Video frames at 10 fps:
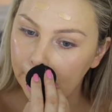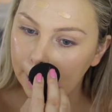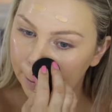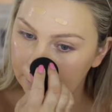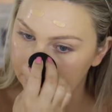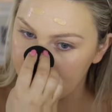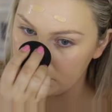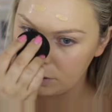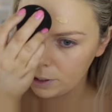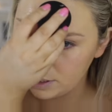
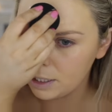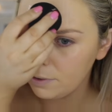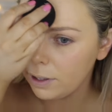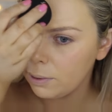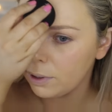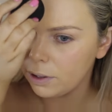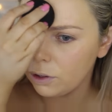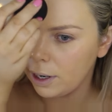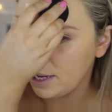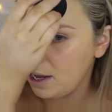So it's definitely worth
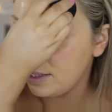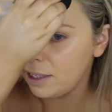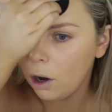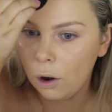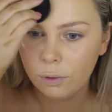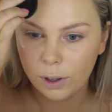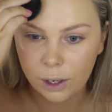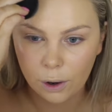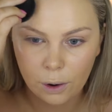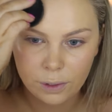trying out. I did a whole
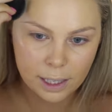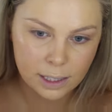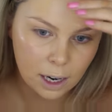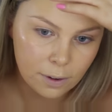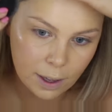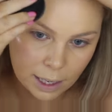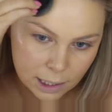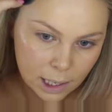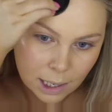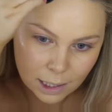video on their stuff
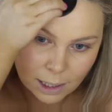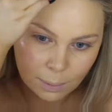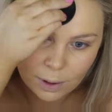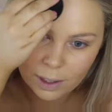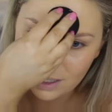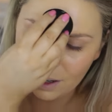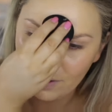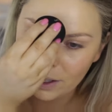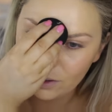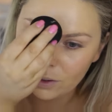and some of the stuff
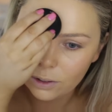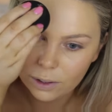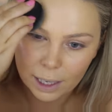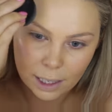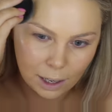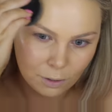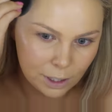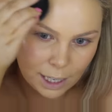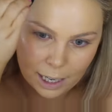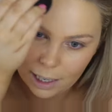I use like
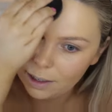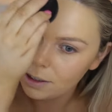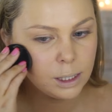every day.